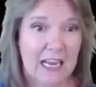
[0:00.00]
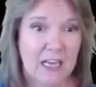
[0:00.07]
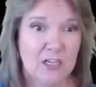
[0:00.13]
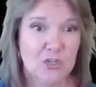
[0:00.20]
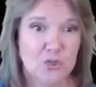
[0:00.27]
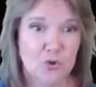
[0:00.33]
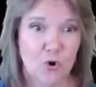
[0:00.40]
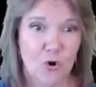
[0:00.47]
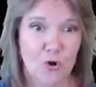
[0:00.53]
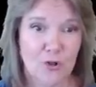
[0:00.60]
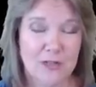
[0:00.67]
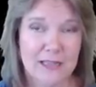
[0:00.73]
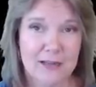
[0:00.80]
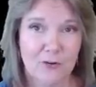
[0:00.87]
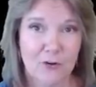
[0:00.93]

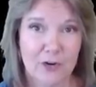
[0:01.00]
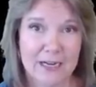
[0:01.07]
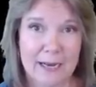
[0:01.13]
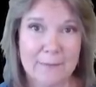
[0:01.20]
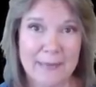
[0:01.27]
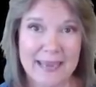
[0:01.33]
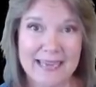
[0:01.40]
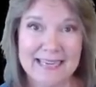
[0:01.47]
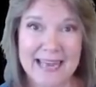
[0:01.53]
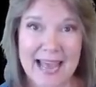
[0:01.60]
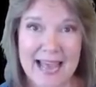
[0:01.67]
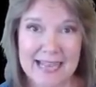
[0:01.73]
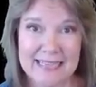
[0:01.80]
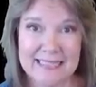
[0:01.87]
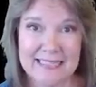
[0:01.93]
Control or Command
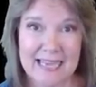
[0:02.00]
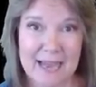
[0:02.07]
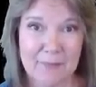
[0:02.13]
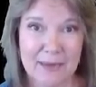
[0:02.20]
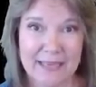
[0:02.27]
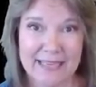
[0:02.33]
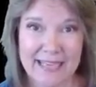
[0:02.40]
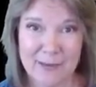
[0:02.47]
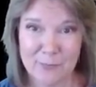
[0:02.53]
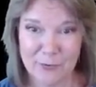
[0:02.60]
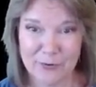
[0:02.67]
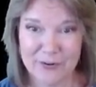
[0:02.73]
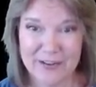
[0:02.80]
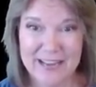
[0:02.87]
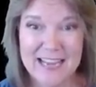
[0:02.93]
S on my
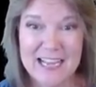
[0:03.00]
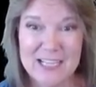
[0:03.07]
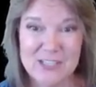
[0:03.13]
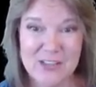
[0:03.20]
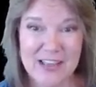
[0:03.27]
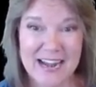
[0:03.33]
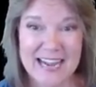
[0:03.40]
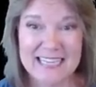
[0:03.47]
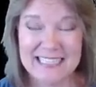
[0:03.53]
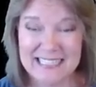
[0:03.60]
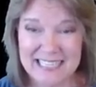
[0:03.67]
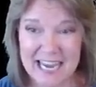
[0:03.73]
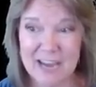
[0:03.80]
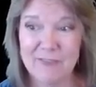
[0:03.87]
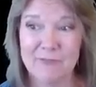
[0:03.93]
keyboard so that I
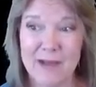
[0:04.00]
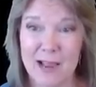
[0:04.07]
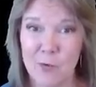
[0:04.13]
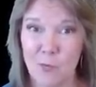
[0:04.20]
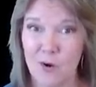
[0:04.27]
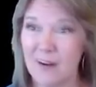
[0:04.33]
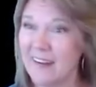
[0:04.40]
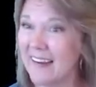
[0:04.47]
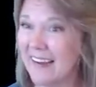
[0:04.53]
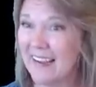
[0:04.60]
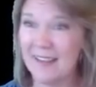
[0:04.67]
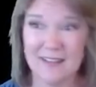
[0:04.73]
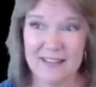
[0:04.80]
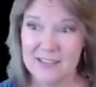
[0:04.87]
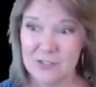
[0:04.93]
save my work
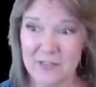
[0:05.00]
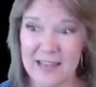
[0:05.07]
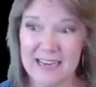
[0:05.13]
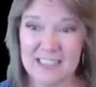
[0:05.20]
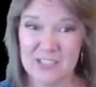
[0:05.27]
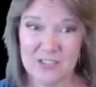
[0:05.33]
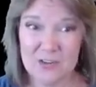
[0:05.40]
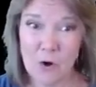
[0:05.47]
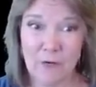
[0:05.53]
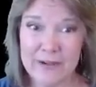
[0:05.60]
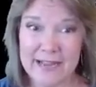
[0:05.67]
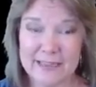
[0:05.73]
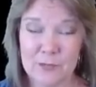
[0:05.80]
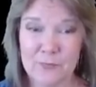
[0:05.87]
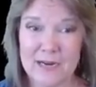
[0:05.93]
so that it's
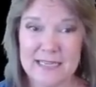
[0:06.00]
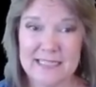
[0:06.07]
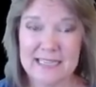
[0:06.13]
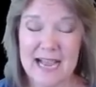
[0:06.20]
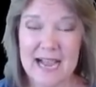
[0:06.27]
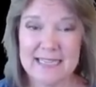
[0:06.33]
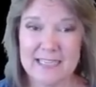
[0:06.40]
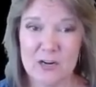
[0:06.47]
already at the right size.